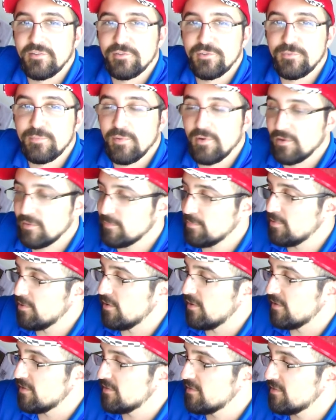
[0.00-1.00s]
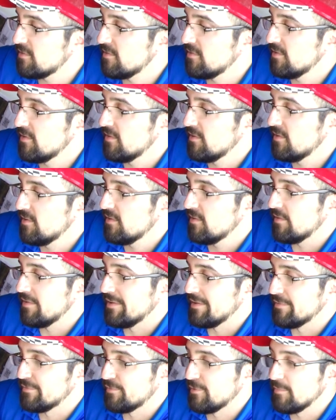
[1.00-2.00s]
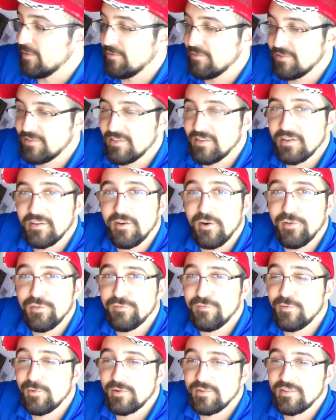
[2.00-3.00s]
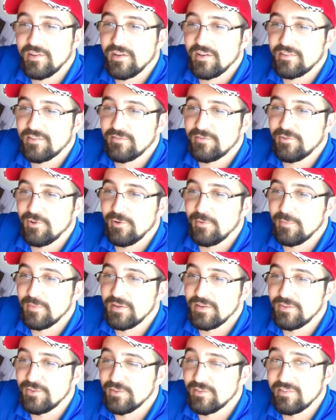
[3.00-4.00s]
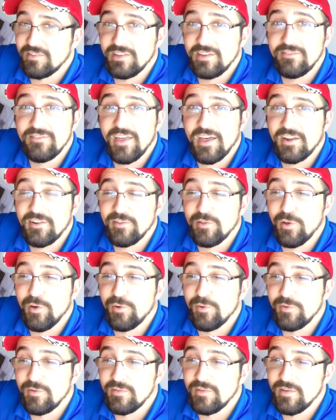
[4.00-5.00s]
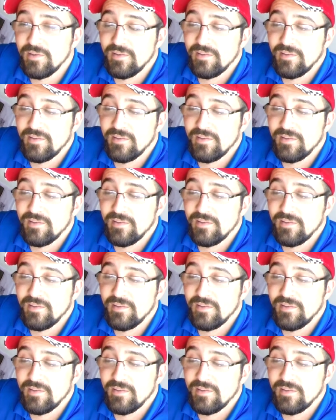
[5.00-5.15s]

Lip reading: spark plugs. From everything all the Ford techs have told me, just leave that alone.